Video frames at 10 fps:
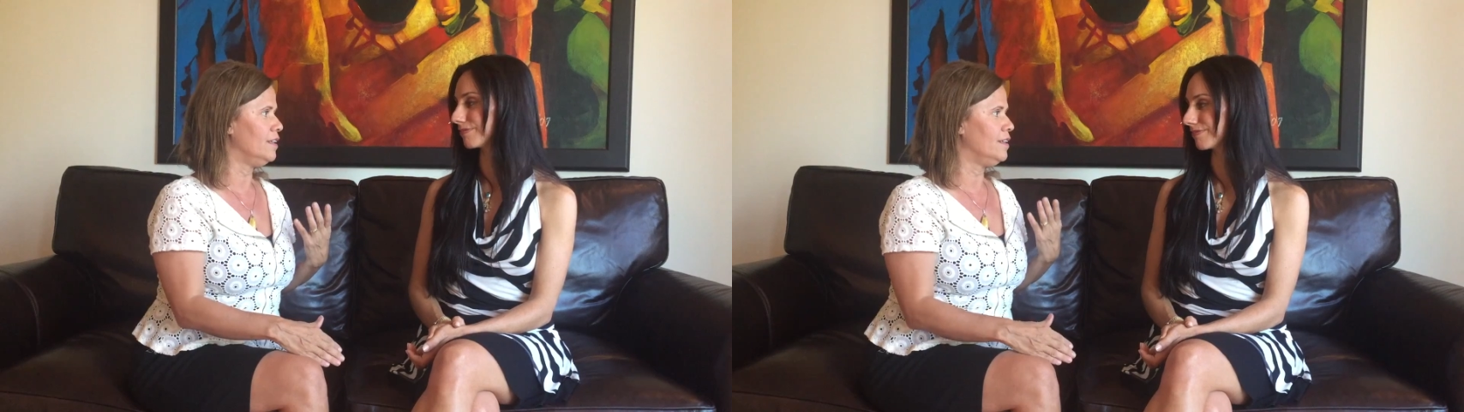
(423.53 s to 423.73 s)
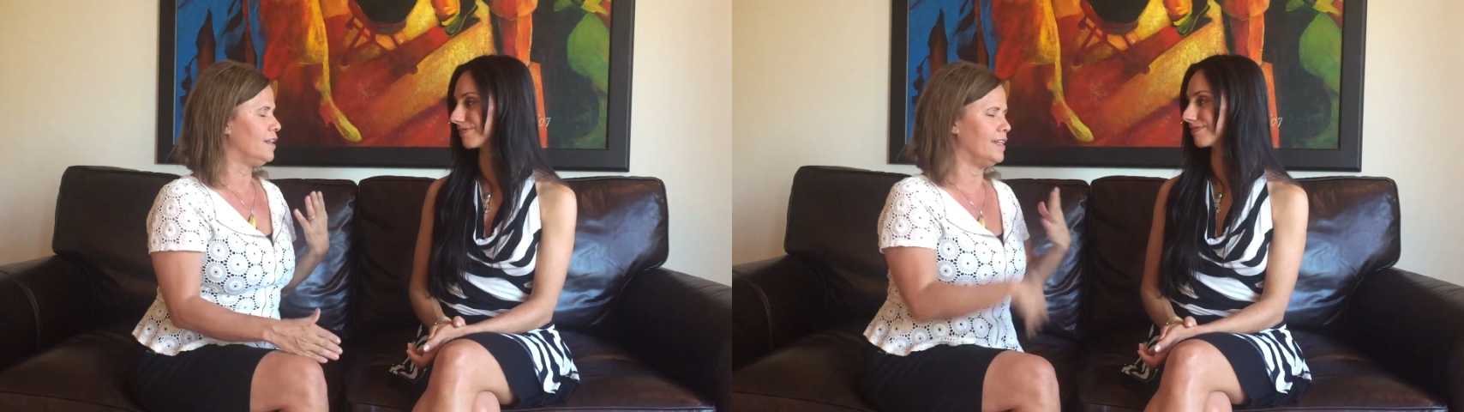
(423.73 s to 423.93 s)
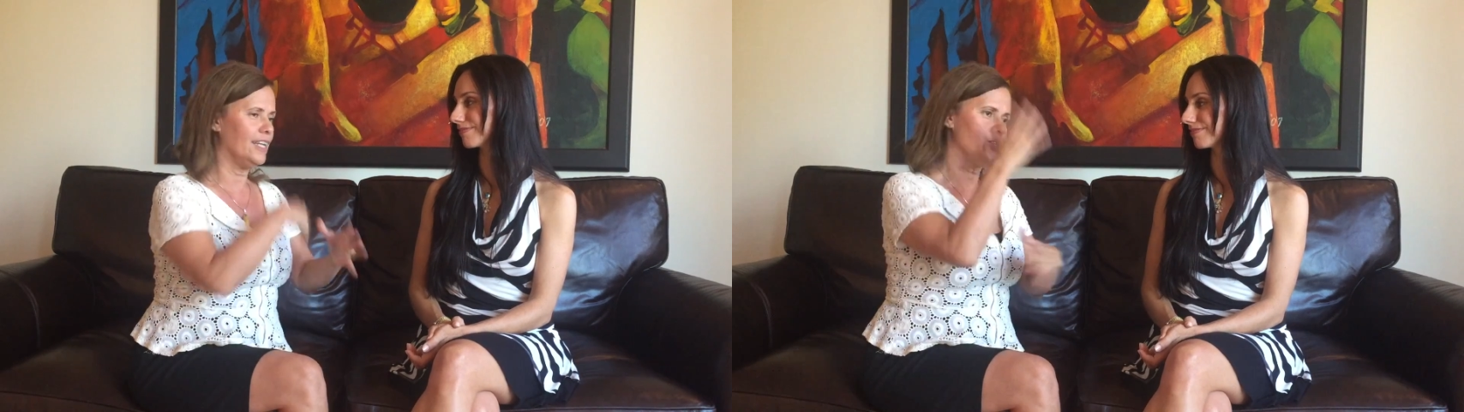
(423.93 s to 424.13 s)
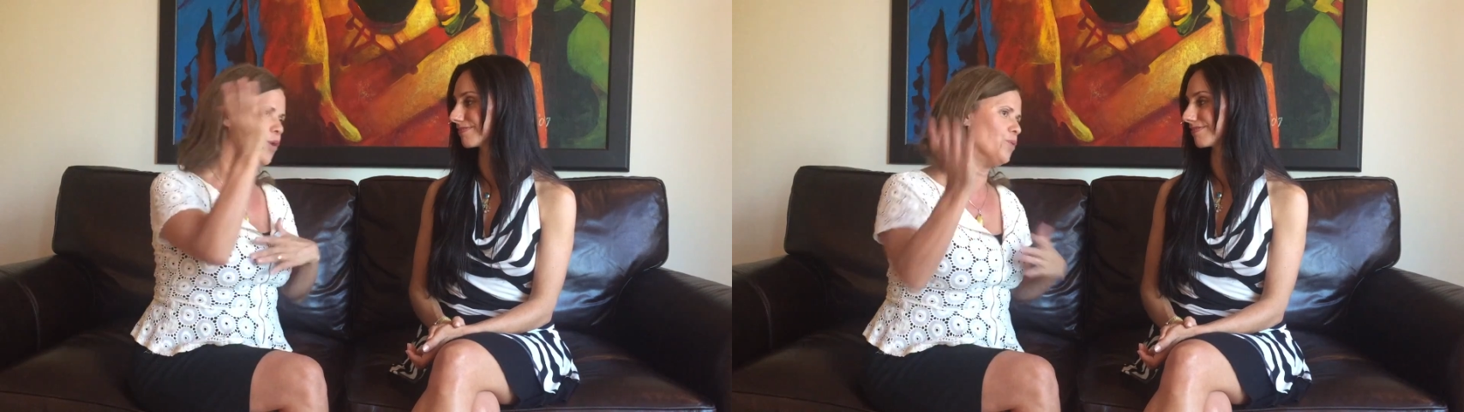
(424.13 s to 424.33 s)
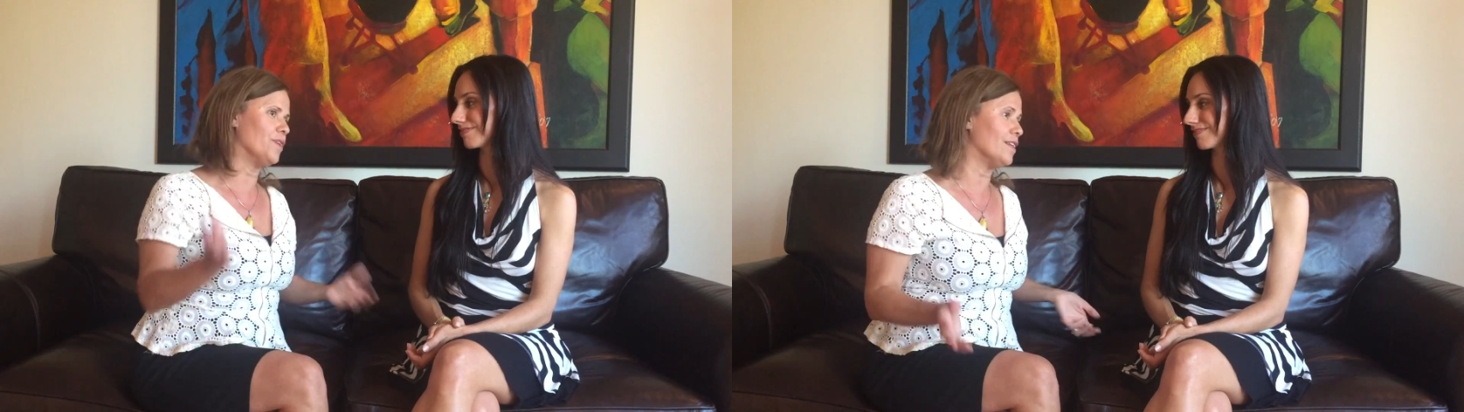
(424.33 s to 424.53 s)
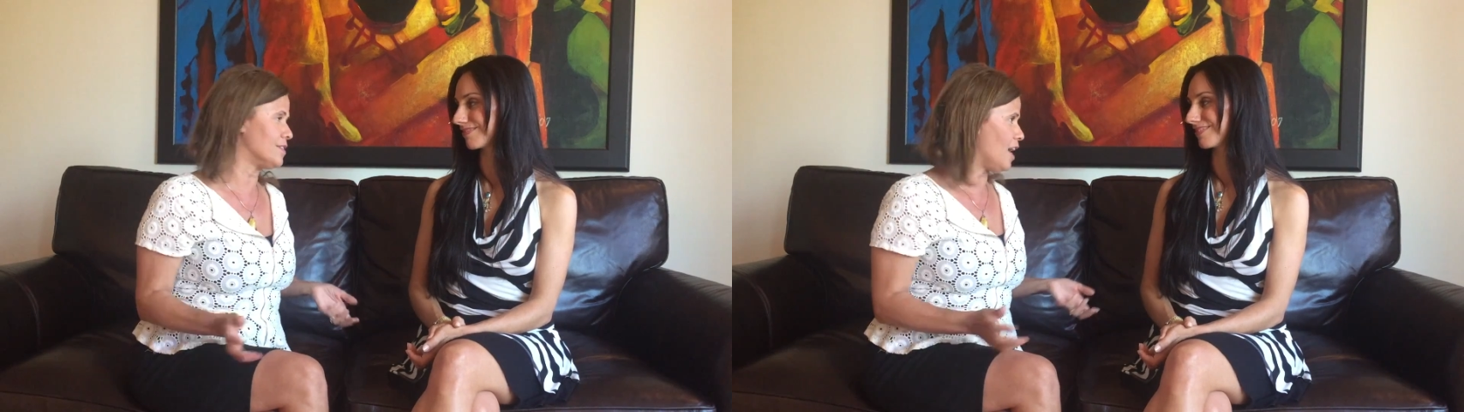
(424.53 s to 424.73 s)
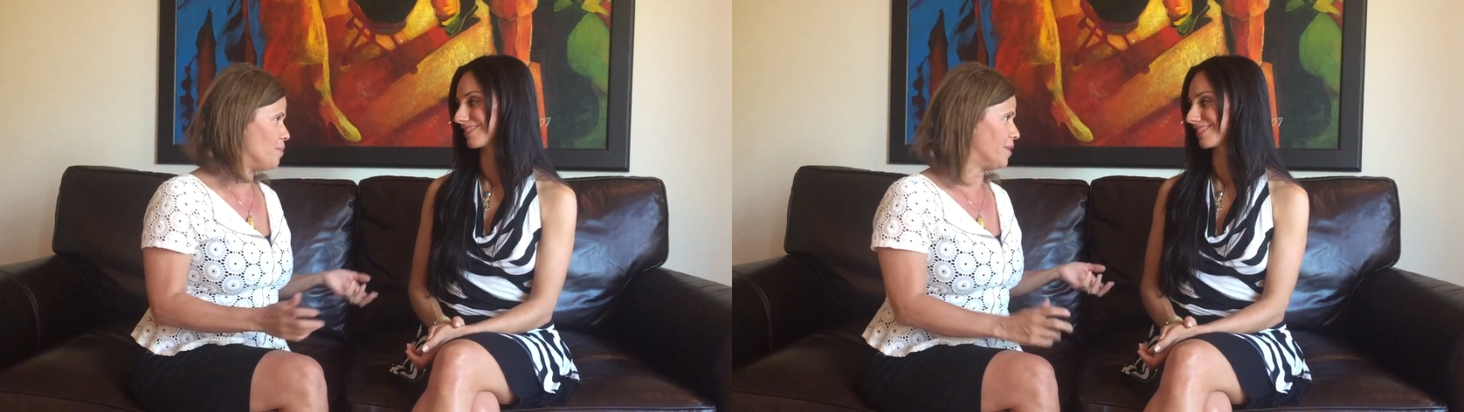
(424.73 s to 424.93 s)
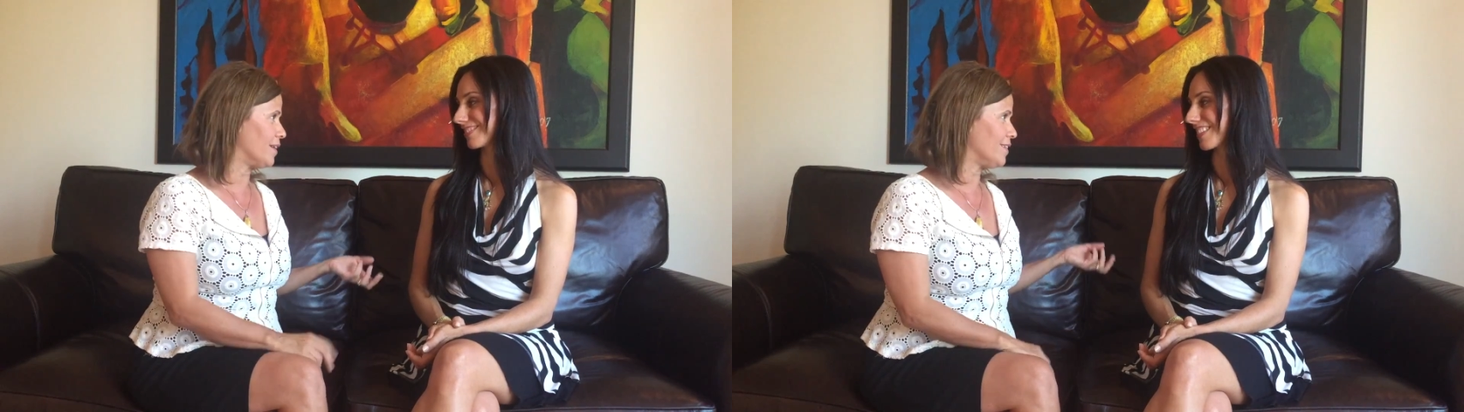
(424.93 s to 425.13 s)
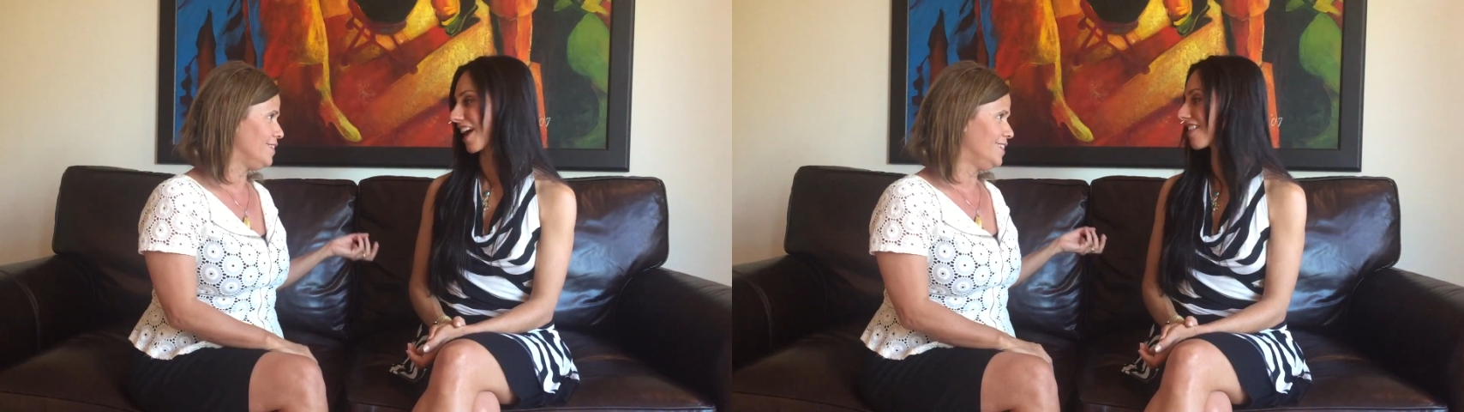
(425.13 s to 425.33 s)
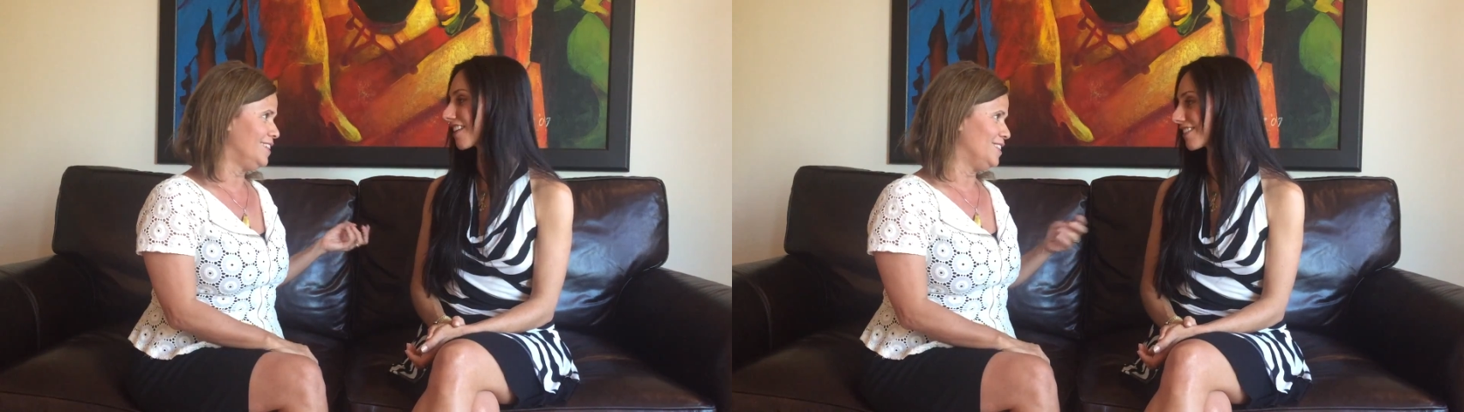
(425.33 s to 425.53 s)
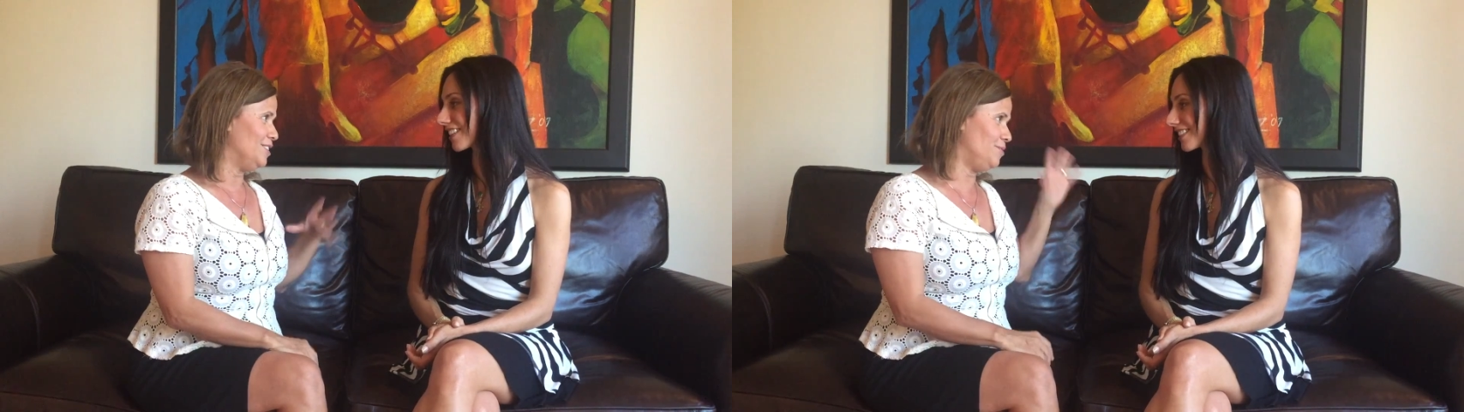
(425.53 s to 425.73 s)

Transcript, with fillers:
Speaker 1: Mm -hmm. And that's a whole nother topic. I love it.